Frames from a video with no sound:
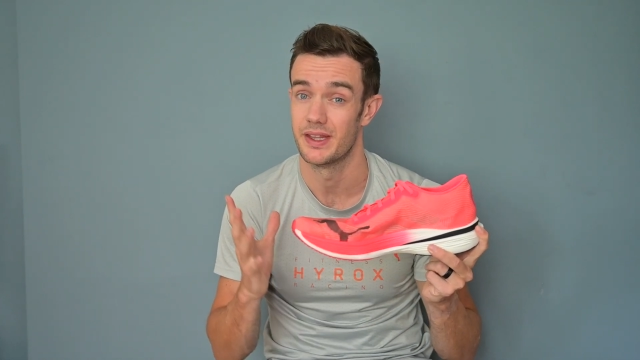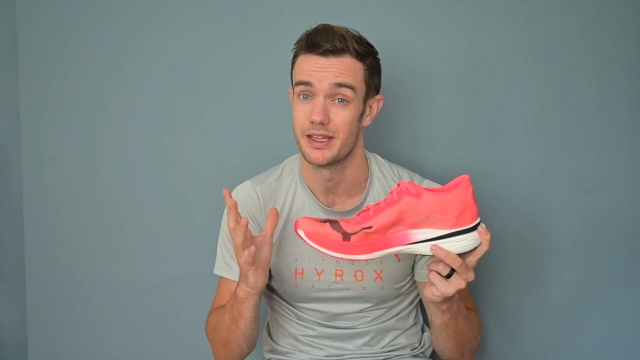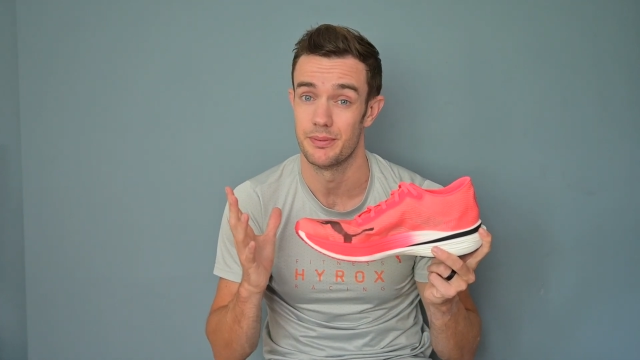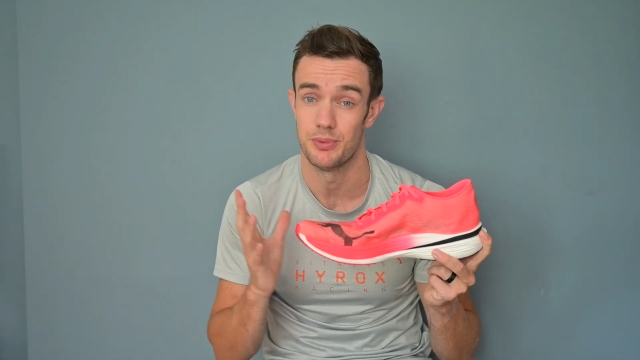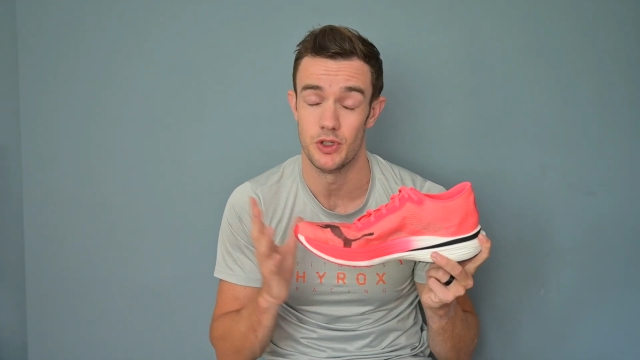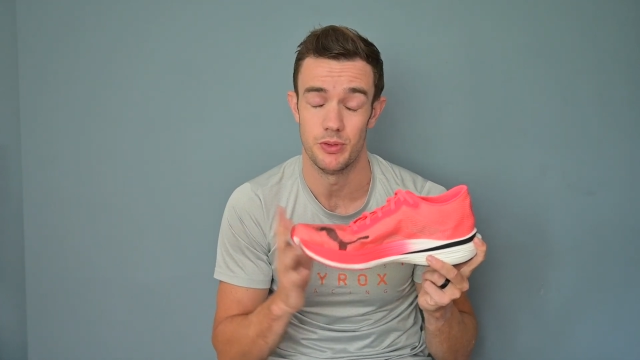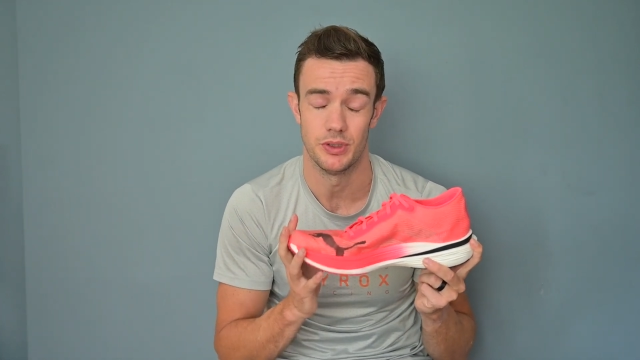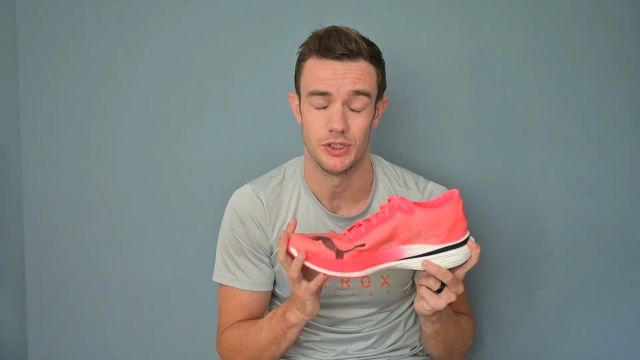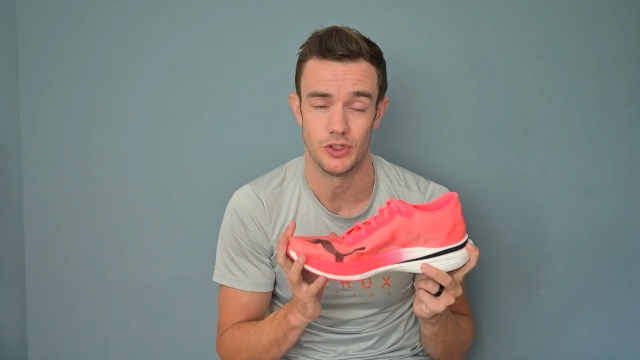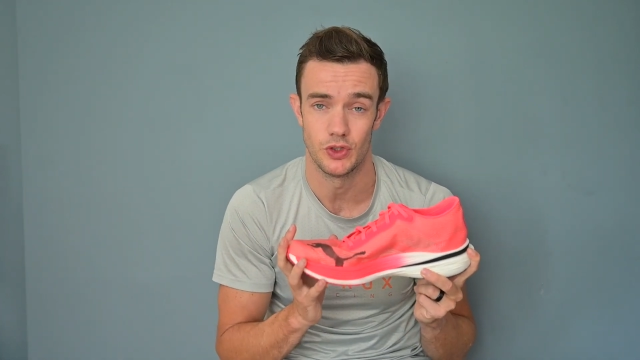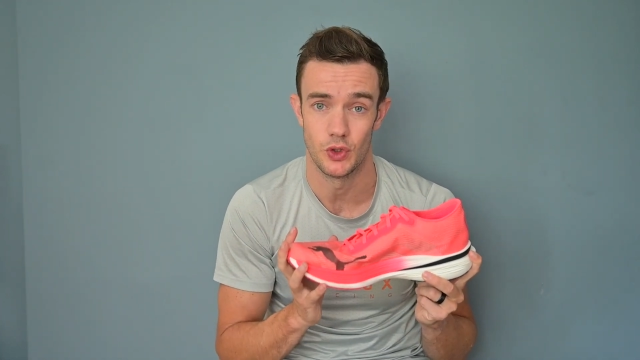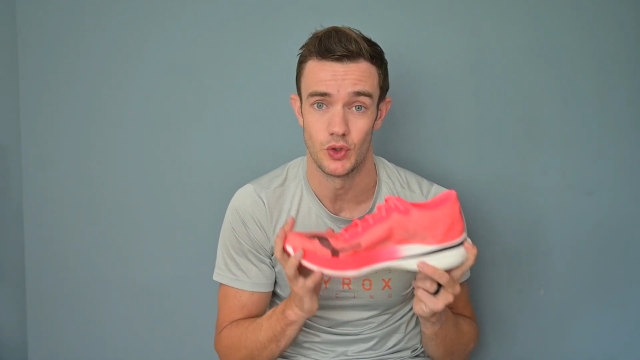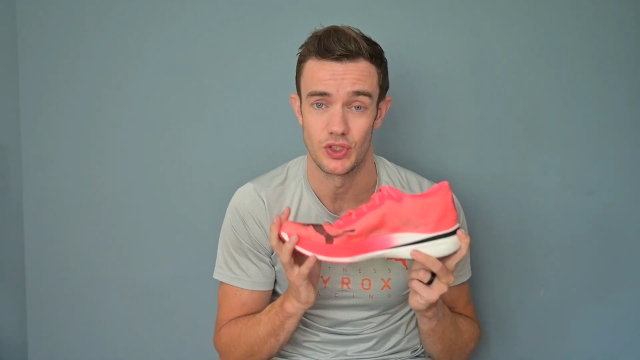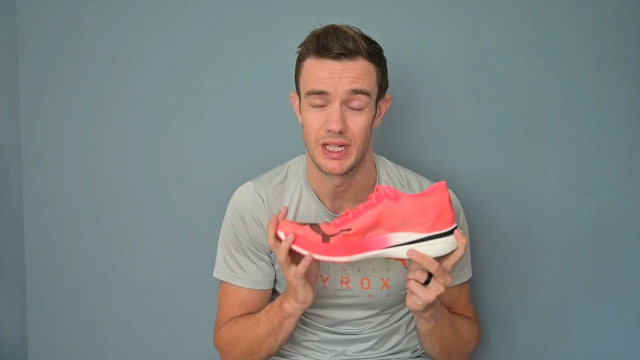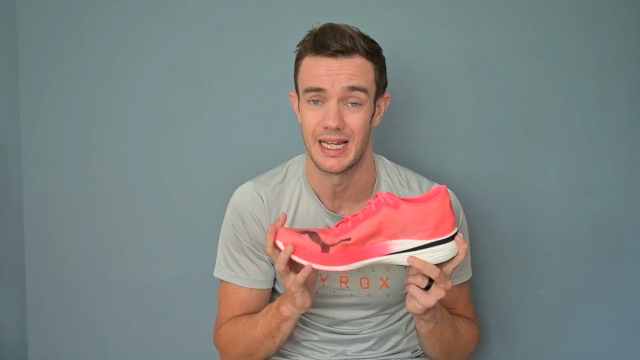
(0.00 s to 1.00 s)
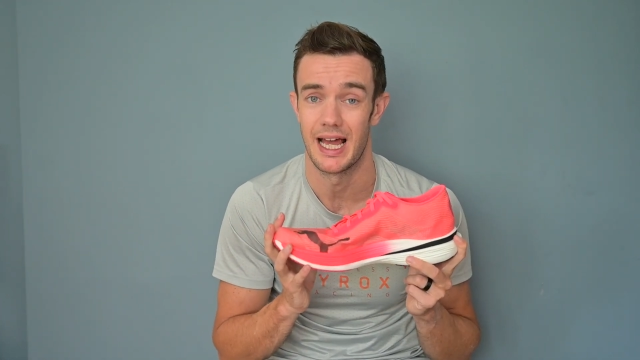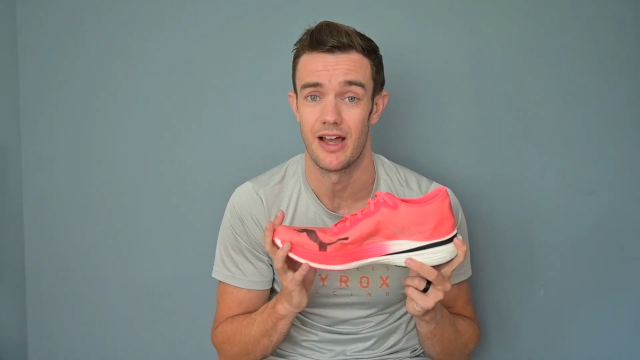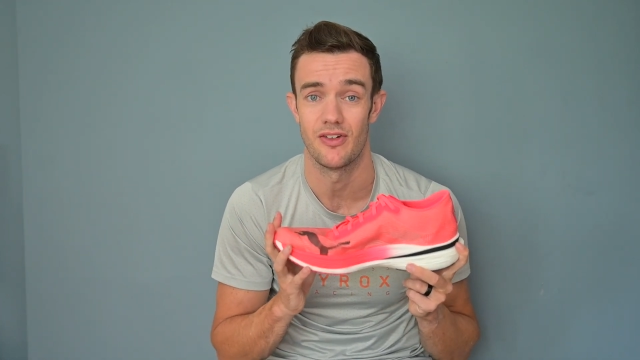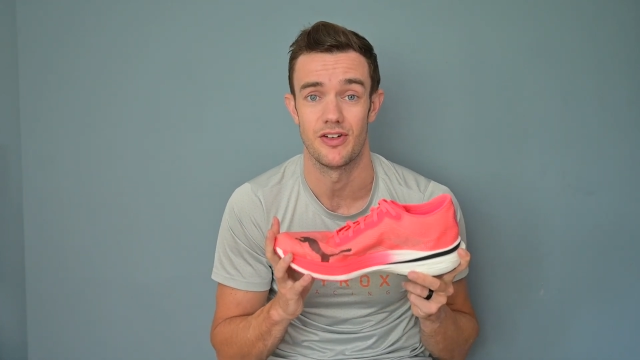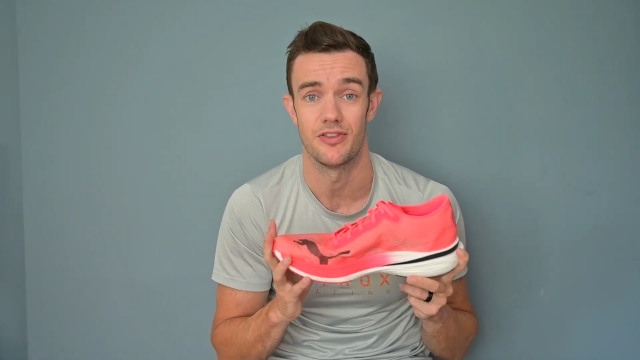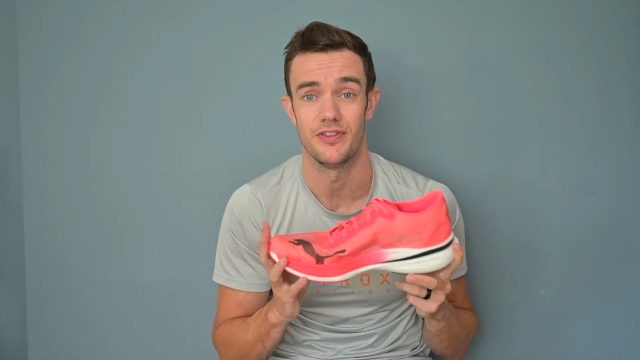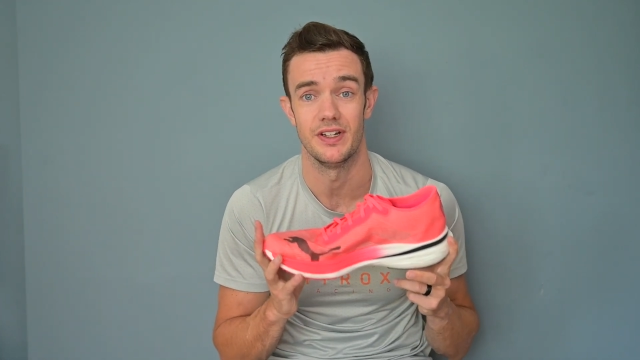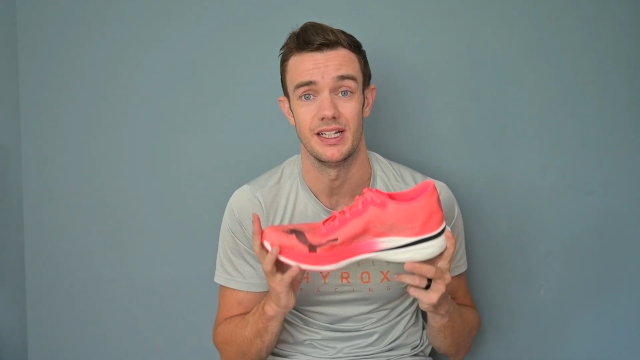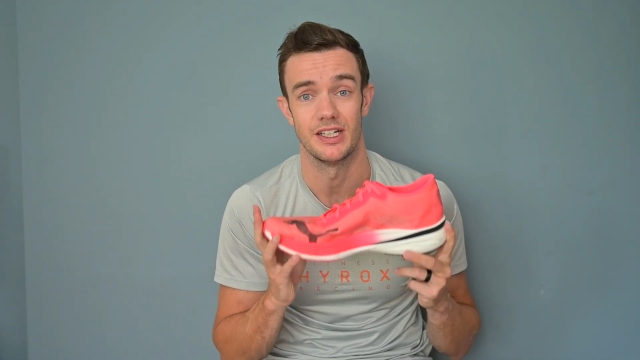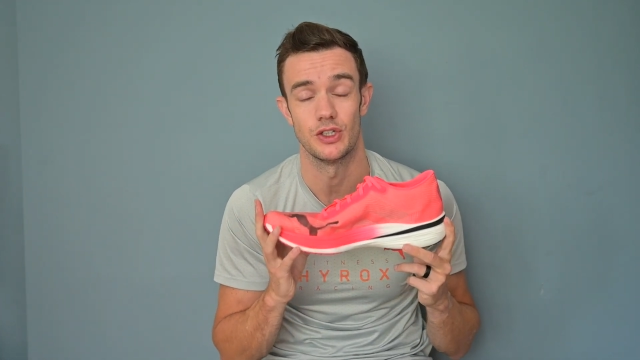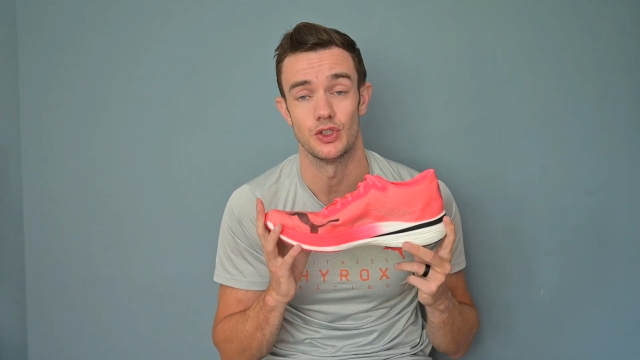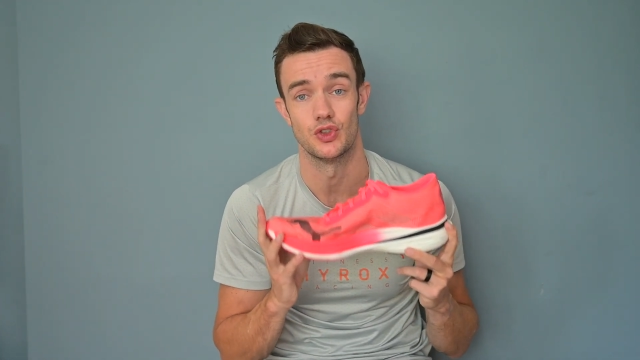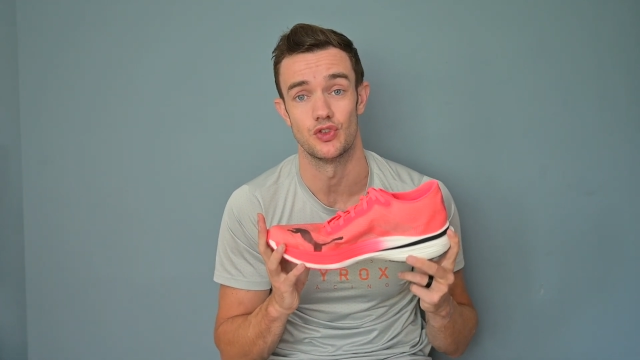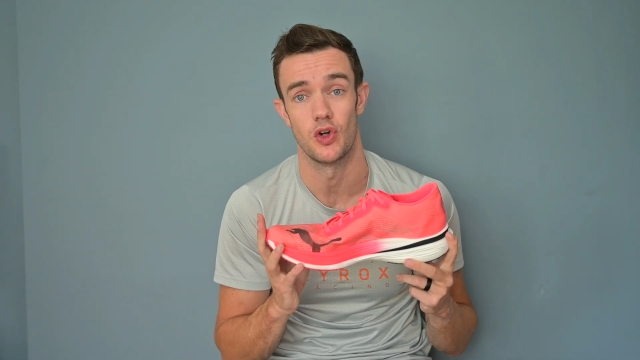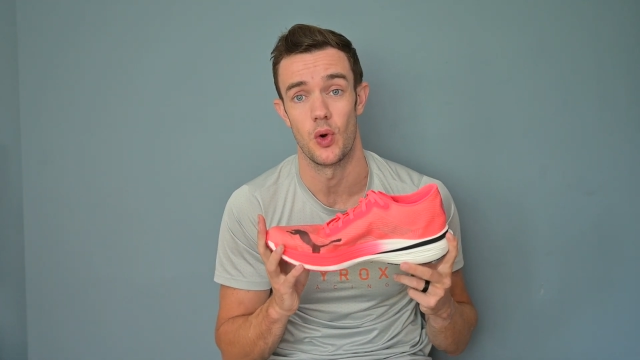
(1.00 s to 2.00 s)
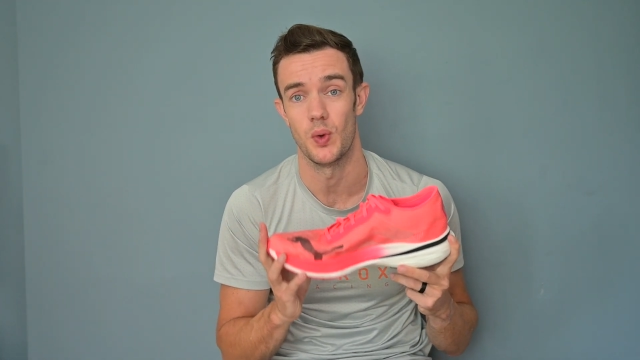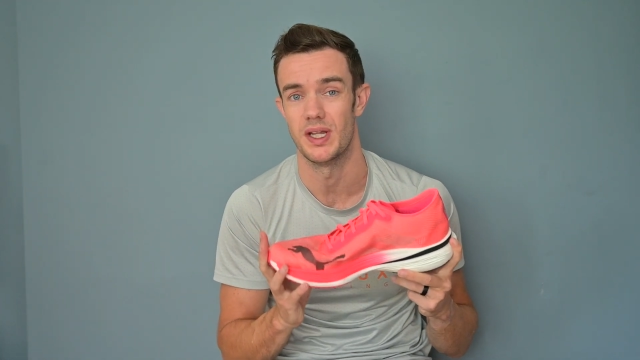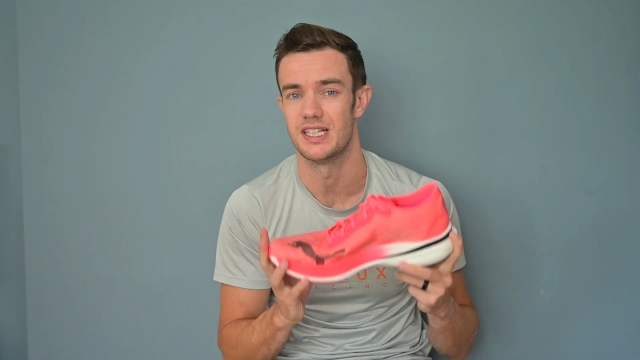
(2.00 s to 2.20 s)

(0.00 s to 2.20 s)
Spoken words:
the Puma does allow you to feel in control.